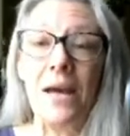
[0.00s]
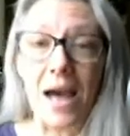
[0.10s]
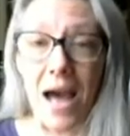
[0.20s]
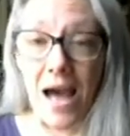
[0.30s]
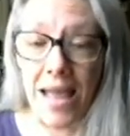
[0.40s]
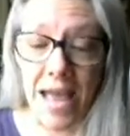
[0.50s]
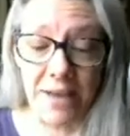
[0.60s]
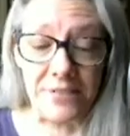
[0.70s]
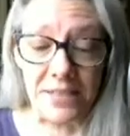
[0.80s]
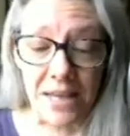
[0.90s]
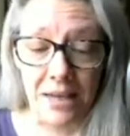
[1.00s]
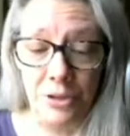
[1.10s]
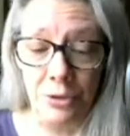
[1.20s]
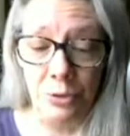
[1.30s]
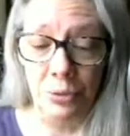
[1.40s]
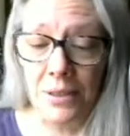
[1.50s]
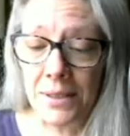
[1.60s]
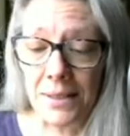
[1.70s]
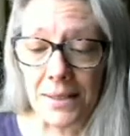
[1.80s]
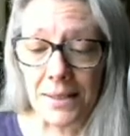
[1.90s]
I have to tell you
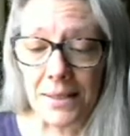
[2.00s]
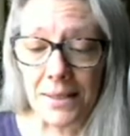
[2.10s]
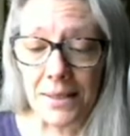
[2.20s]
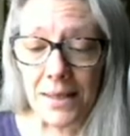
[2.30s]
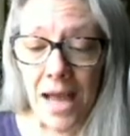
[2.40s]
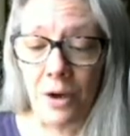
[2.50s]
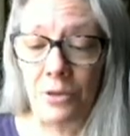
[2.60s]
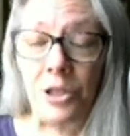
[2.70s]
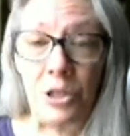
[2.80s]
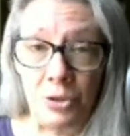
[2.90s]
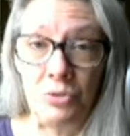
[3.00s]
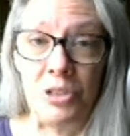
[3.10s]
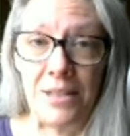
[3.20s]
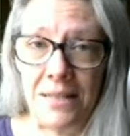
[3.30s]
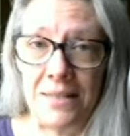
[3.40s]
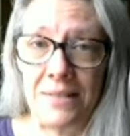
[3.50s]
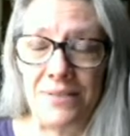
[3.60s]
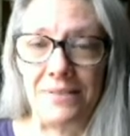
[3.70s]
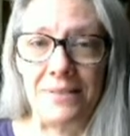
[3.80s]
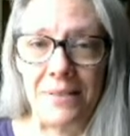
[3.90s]
how huge it
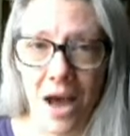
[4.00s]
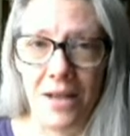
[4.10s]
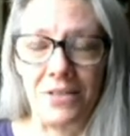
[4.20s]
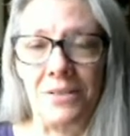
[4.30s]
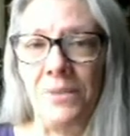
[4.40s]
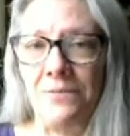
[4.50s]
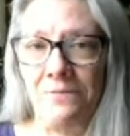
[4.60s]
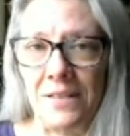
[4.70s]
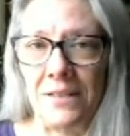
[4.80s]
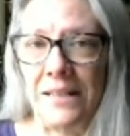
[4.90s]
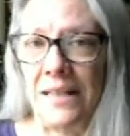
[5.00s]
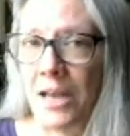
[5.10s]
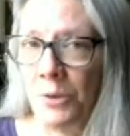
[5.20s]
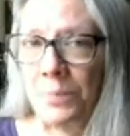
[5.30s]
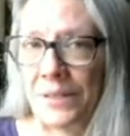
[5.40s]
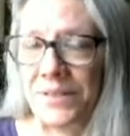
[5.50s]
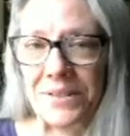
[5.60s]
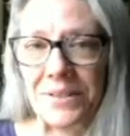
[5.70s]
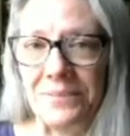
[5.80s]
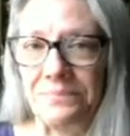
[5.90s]
is not to be feeling
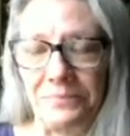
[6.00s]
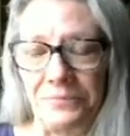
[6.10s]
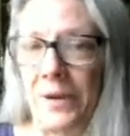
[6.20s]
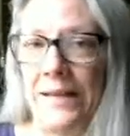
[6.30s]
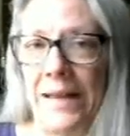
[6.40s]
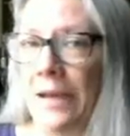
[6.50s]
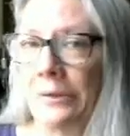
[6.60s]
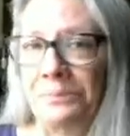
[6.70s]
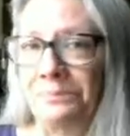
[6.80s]
helpless right now.